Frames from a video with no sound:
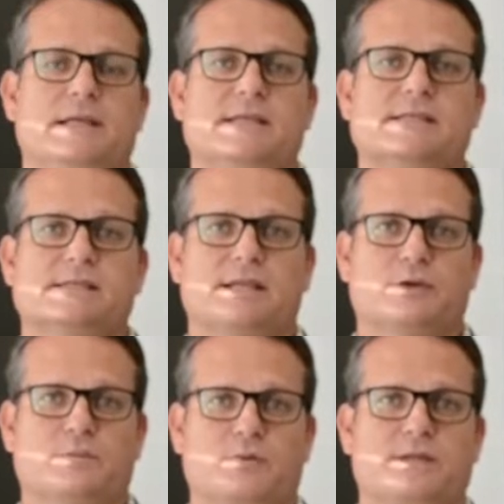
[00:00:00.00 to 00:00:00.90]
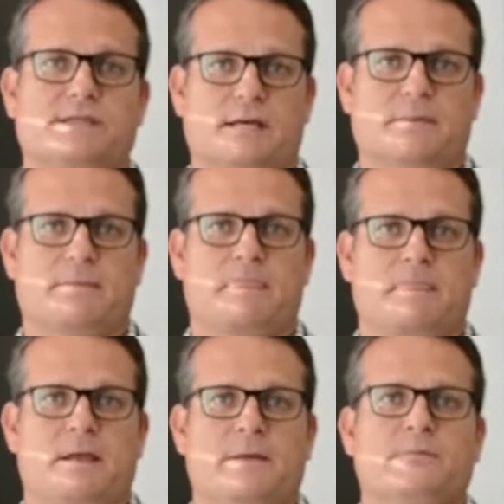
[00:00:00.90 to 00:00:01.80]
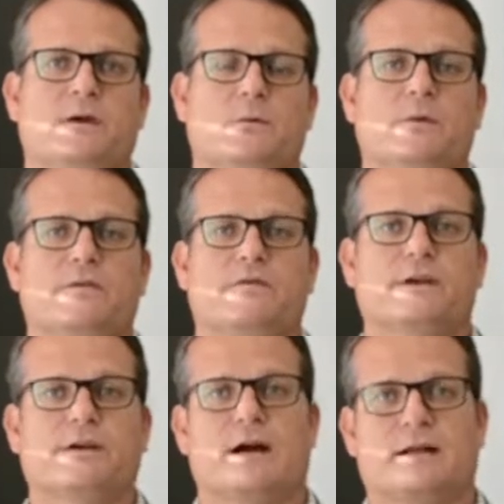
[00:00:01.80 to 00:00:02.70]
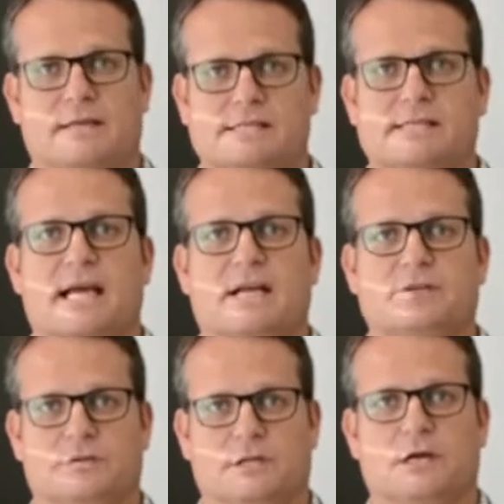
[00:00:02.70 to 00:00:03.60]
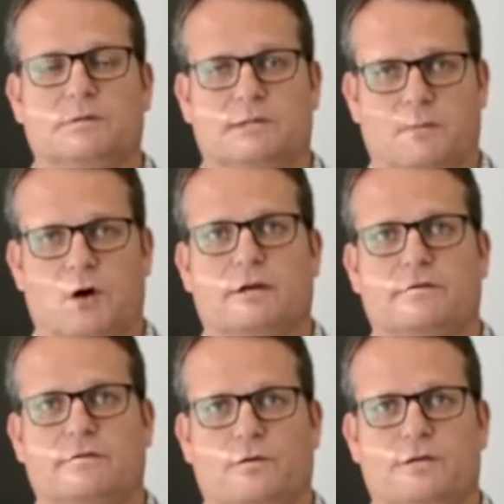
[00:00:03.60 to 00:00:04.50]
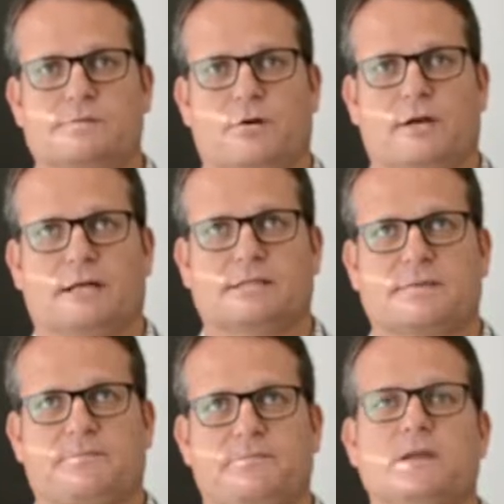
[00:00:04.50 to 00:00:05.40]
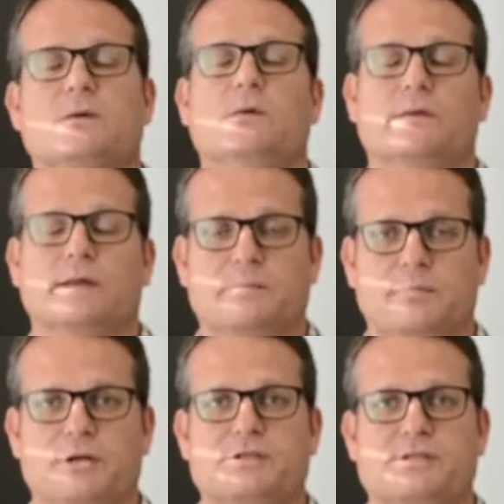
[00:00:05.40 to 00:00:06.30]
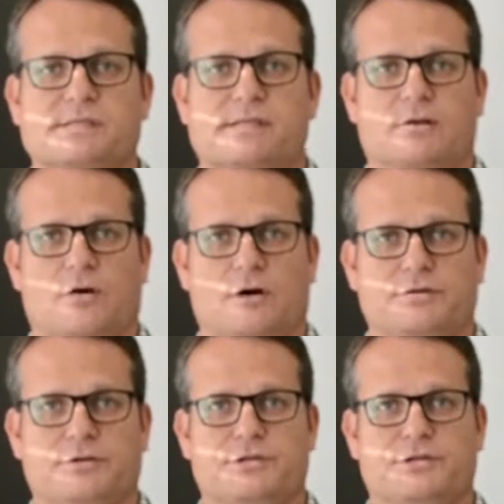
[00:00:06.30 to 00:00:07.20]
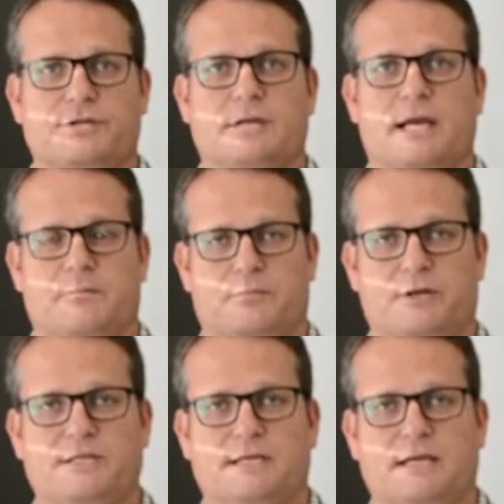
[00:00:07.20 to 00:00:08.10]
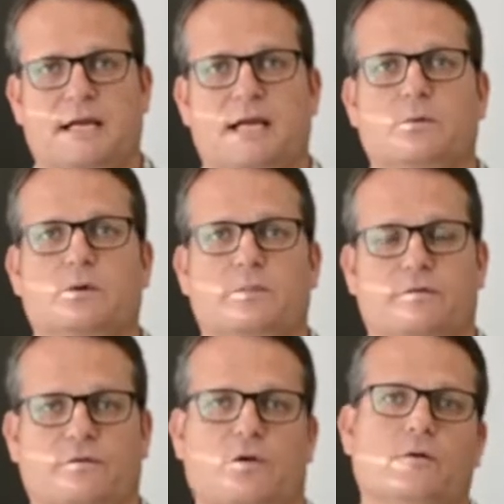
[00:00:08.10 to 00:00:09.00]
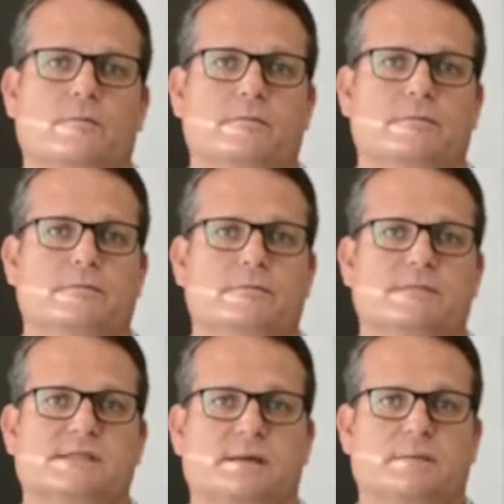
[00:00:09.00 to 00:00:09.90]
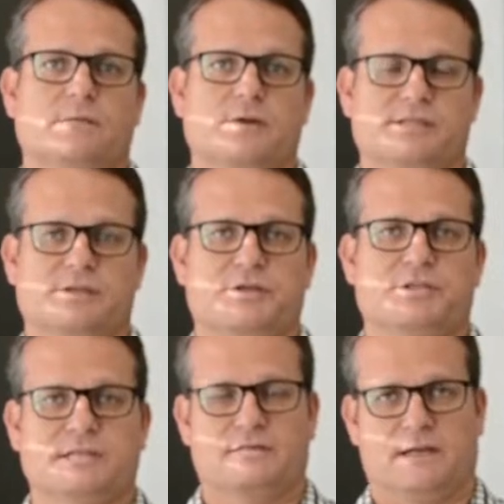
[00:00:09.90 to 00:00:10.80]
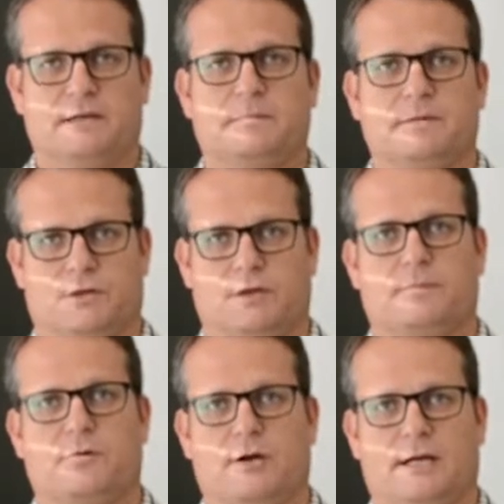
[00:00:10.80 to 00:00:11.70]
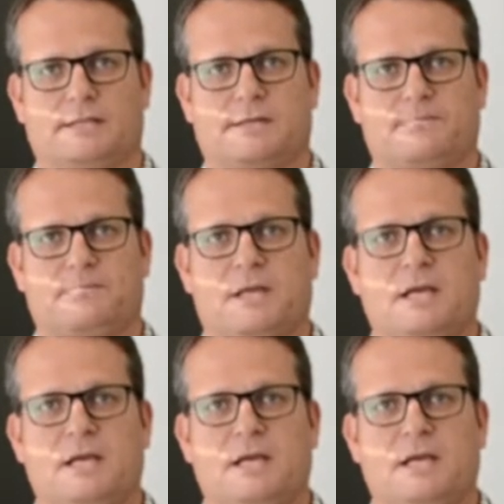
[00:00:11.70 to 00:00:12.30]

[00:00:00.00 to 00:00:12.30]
releases a new printer, we will figure out there's an actual global demand for this product. We will then purchase that cartridge and printer and we will perform some research and development on the product.